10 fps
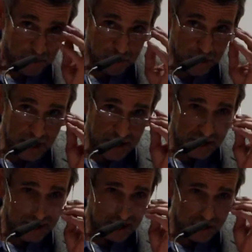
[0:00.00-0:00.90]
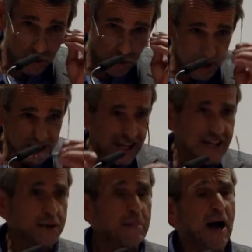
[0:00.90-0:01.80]
But really this talk is,
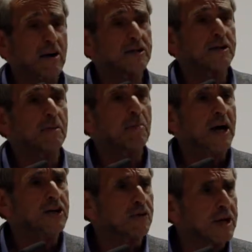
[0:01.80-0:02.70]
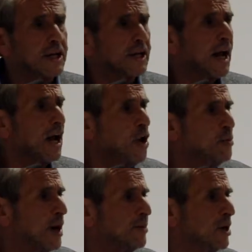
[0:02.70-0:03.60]
is about mind reading, and I
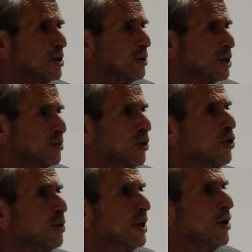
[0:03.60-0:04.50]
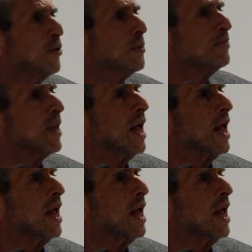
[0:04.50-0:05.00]
hope I'm going to explore with you